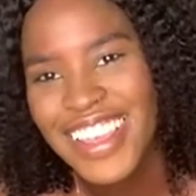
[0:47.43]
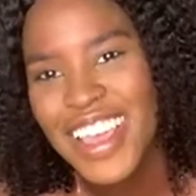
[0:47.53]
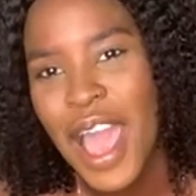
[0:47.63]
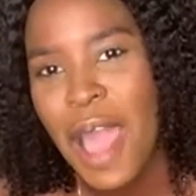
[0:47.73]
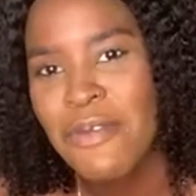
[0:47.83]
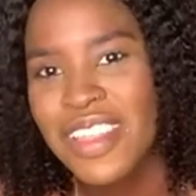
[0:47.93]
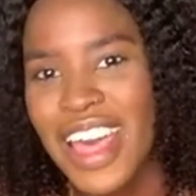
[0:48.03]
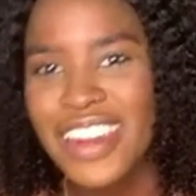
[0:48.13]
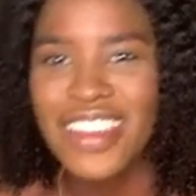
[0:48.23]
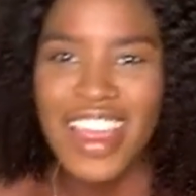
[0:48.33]
I'm
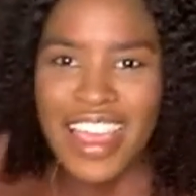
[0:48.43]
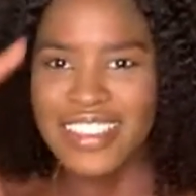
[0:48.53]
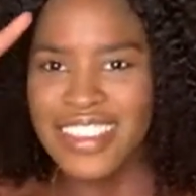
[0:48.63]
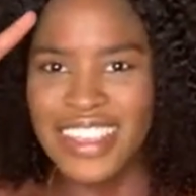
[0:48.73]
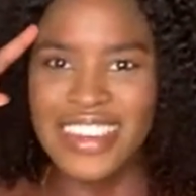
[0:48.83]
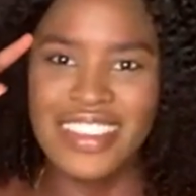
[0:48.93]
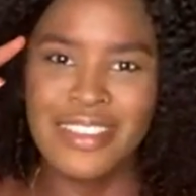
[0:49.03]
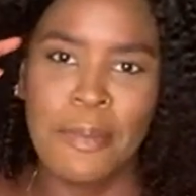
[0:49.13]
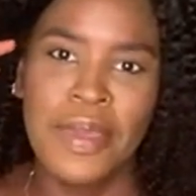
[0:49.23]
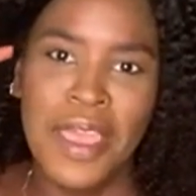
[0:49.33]
glad you guys didn't
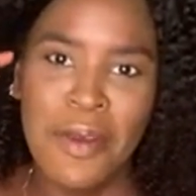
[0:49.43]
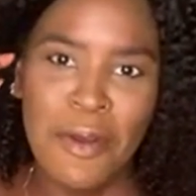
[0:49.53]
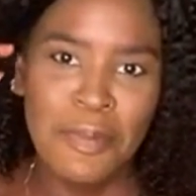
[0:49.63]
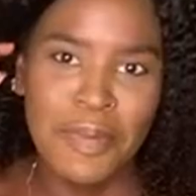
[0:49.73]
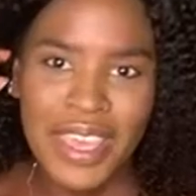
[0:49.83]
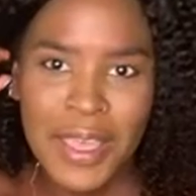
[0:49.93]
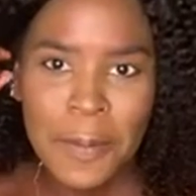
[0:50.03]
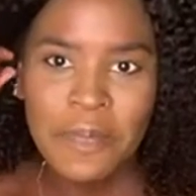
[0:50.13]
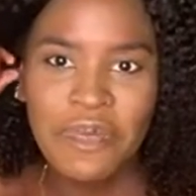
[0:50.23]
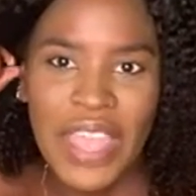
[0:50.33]
disappear on me
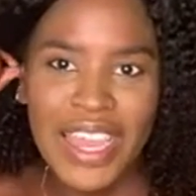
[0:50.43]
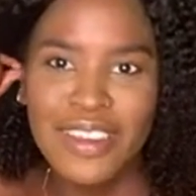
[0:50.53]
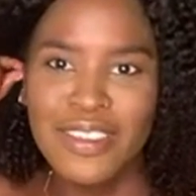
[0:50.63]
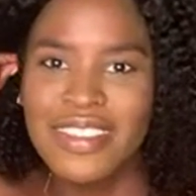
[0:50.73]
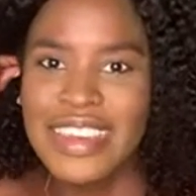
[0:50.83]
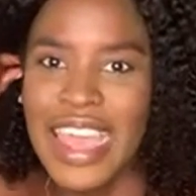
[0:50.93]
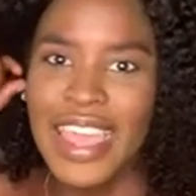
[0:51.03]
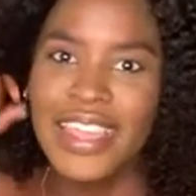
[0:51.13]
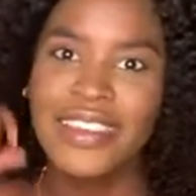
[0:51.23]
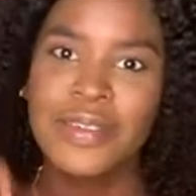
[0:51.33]
and you
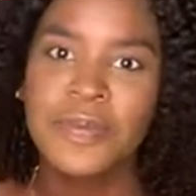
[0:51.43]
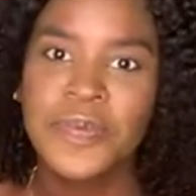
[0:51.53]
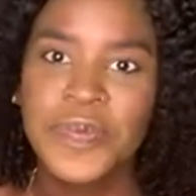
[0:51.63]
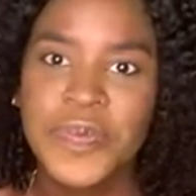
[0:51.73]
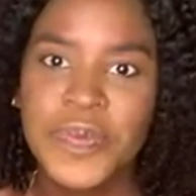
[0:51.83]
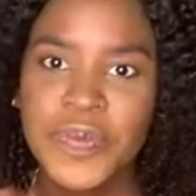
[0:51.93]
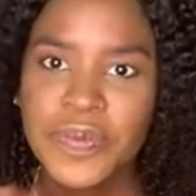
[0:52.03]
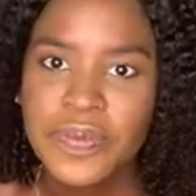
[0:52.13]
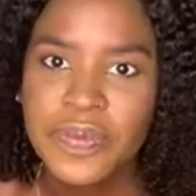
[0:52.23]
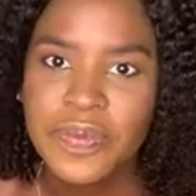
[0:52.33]
stayed.
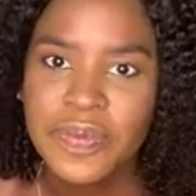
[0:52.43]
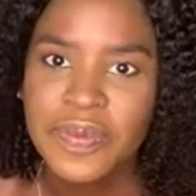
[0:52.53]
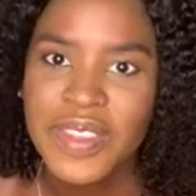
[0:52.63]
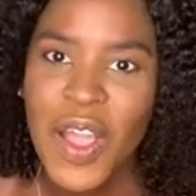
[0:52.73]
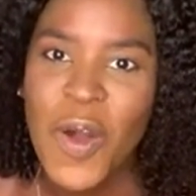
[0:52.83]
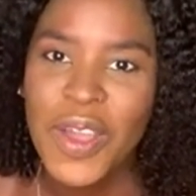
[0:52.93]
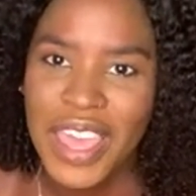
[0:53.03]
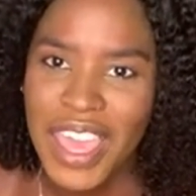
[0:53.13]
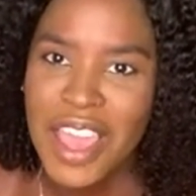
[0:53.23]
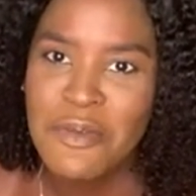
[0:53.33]

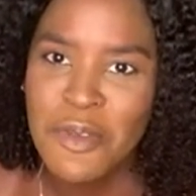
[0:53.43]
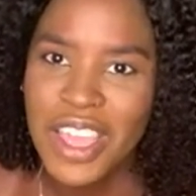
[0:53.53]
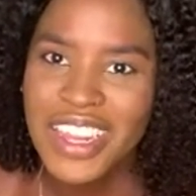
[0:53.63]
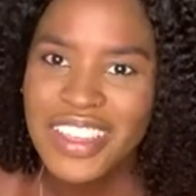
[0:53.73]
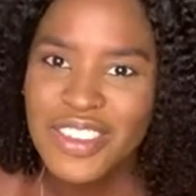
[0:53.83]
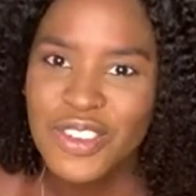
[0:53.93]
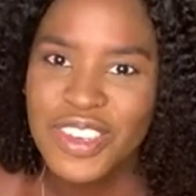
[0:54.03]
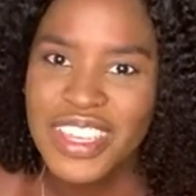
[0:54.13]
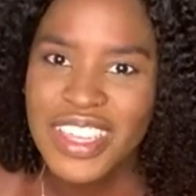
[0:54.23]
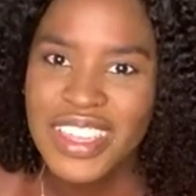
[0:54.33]
Okay, I'm waiting,
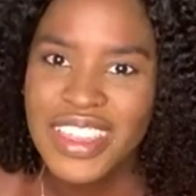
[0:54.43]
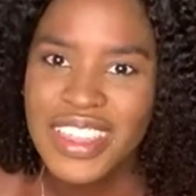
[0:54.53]
Judith.